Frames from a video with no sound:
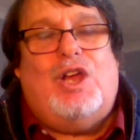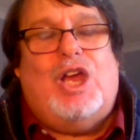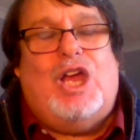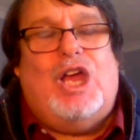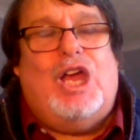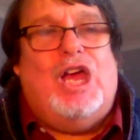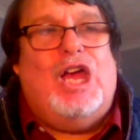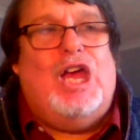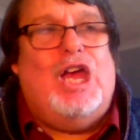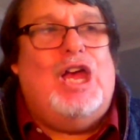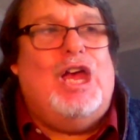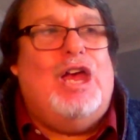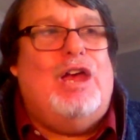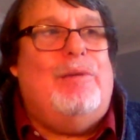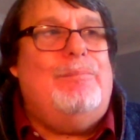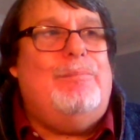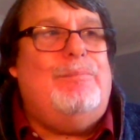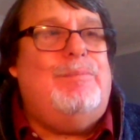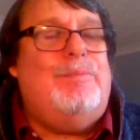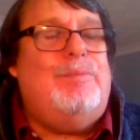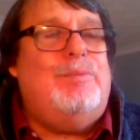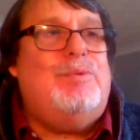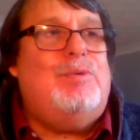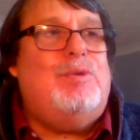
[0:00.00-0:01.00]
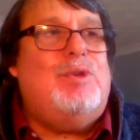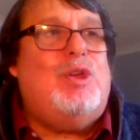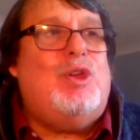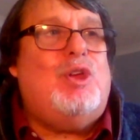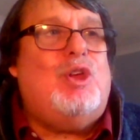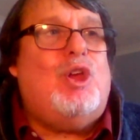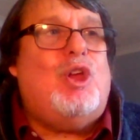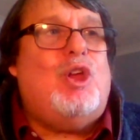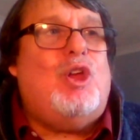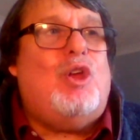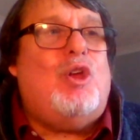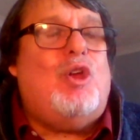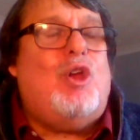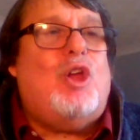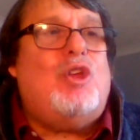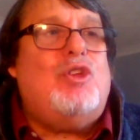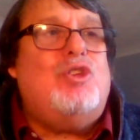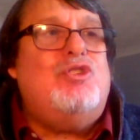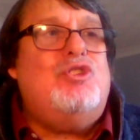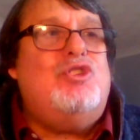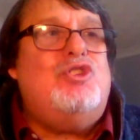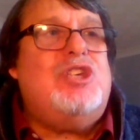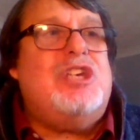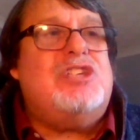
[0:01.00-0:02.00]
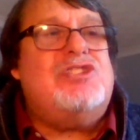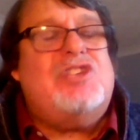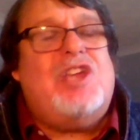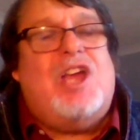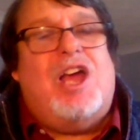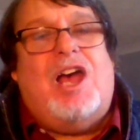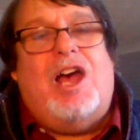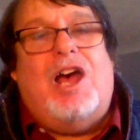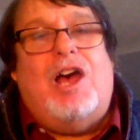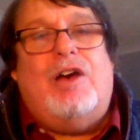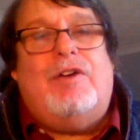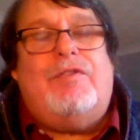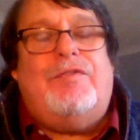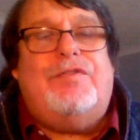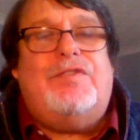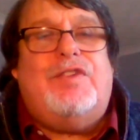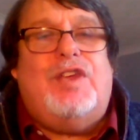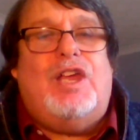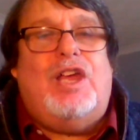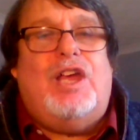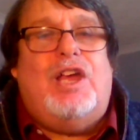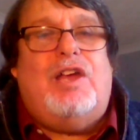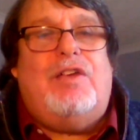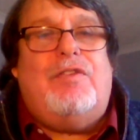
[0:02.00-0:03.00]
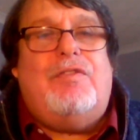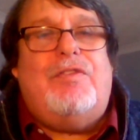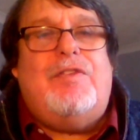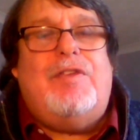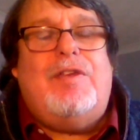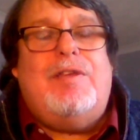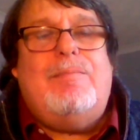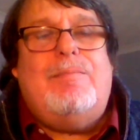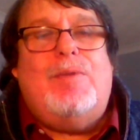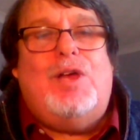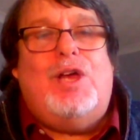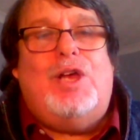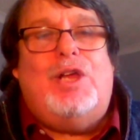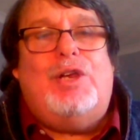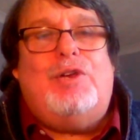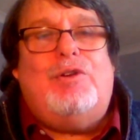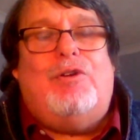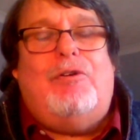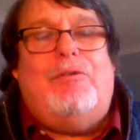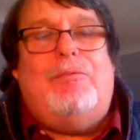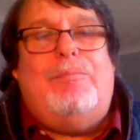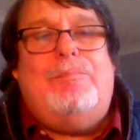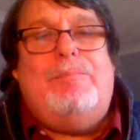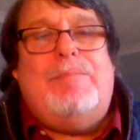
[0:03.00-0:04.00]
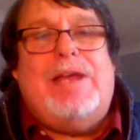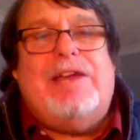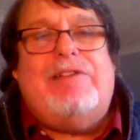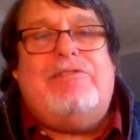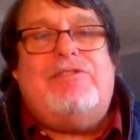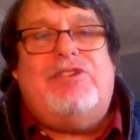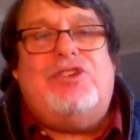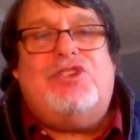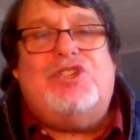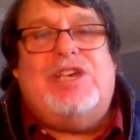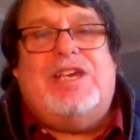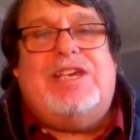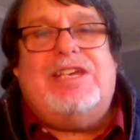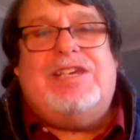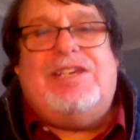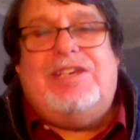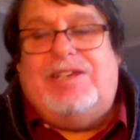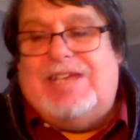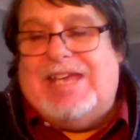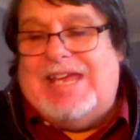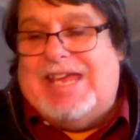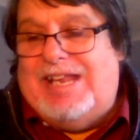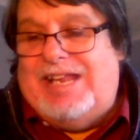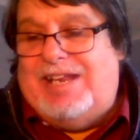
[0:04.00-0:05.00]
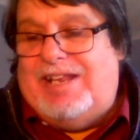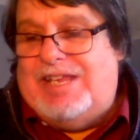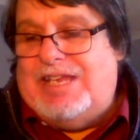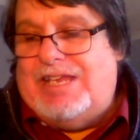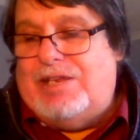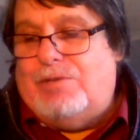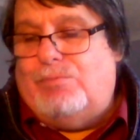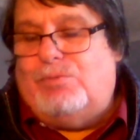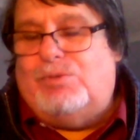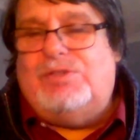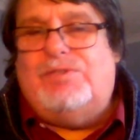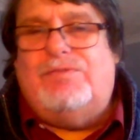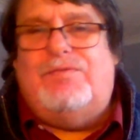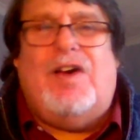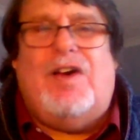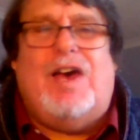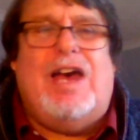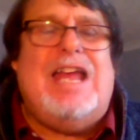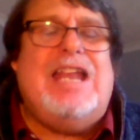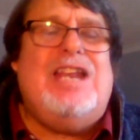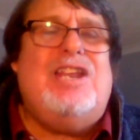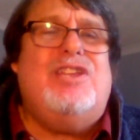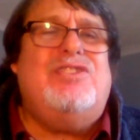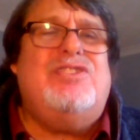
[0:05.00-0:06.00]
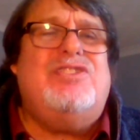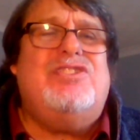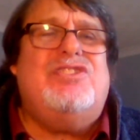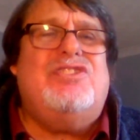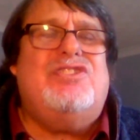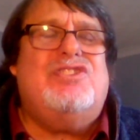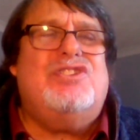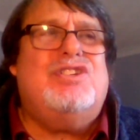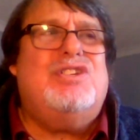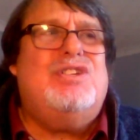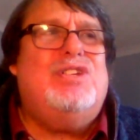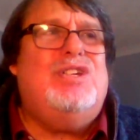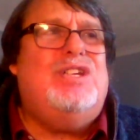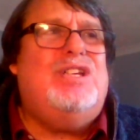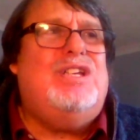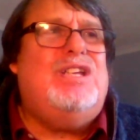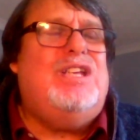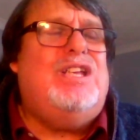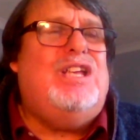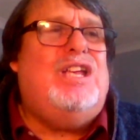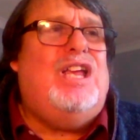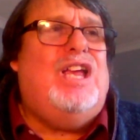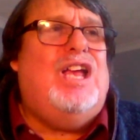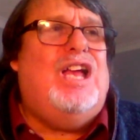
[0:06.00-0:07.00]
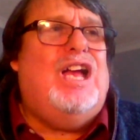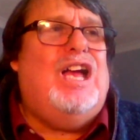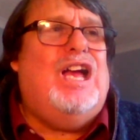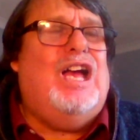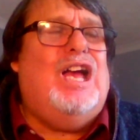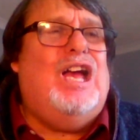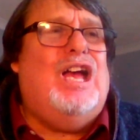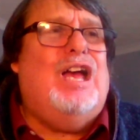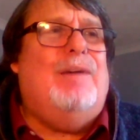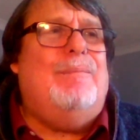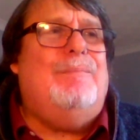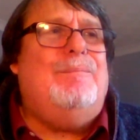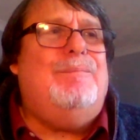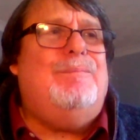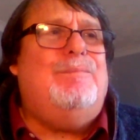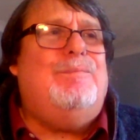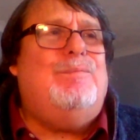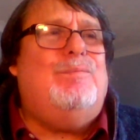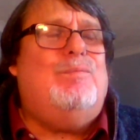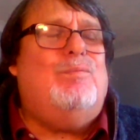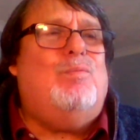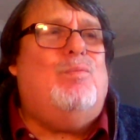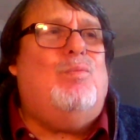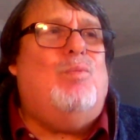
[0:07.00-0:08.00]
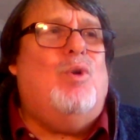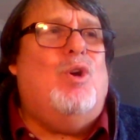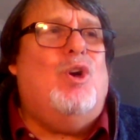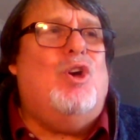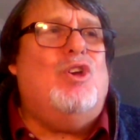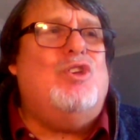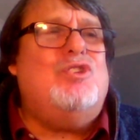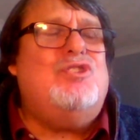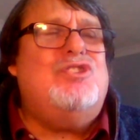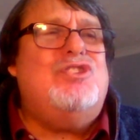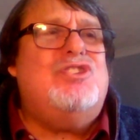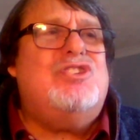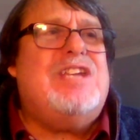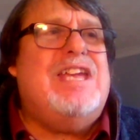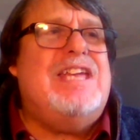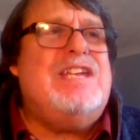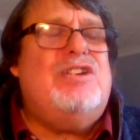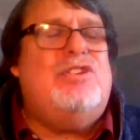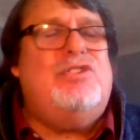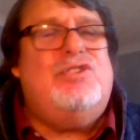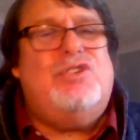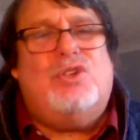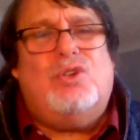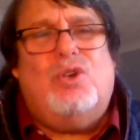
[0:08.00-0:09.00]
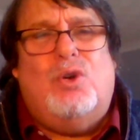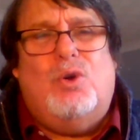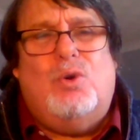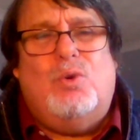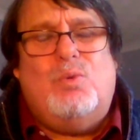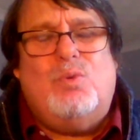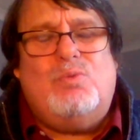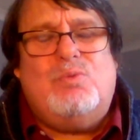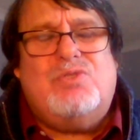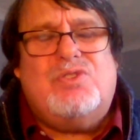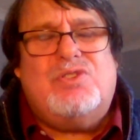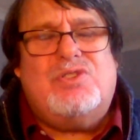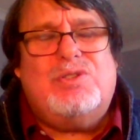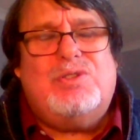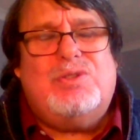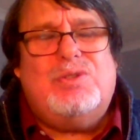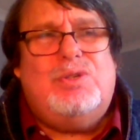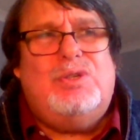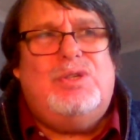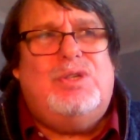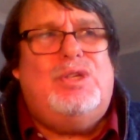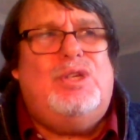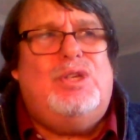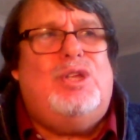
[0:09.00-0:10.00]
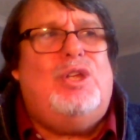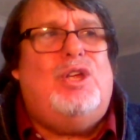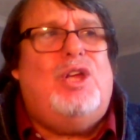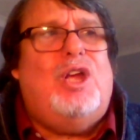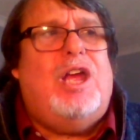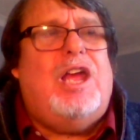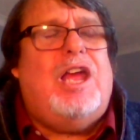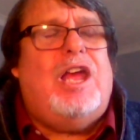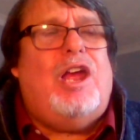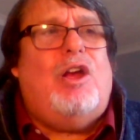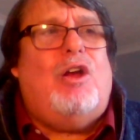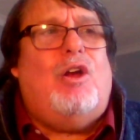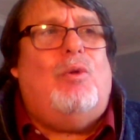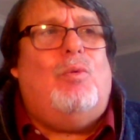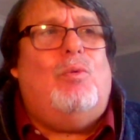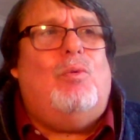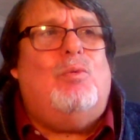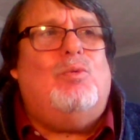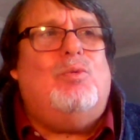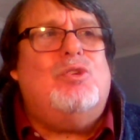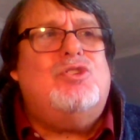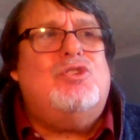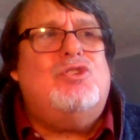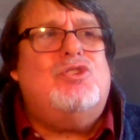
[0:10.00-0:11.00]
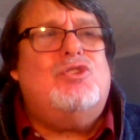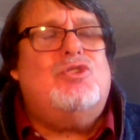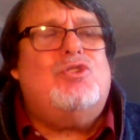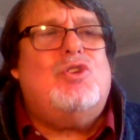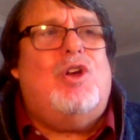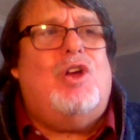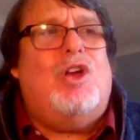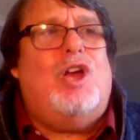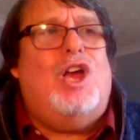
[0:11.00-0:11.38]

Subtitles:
just after the murder of Mary Jane Kelly. Was violent, was taken to court, was